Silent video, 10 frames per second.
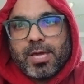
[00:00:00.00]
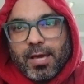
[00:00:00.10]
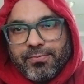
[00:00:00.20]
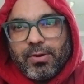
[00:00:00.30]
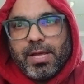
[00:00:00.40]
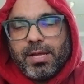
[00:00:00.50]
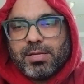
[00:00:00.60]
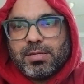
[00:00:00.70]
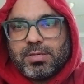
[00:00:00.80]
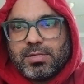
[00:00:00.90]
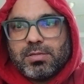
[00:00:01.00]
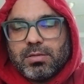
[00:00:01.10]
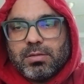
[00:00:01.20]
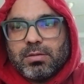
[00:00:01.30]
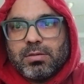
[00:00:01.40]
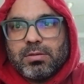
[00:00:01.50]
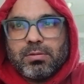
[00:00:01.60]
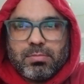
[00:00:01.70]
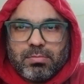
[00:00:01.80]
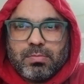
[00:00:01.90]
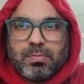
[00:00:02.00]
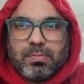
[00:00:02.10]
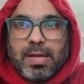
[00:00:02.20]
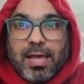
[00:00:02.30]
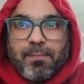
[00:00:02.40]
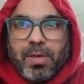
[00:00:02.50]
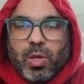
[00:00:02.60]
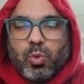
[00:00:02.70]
carefully helping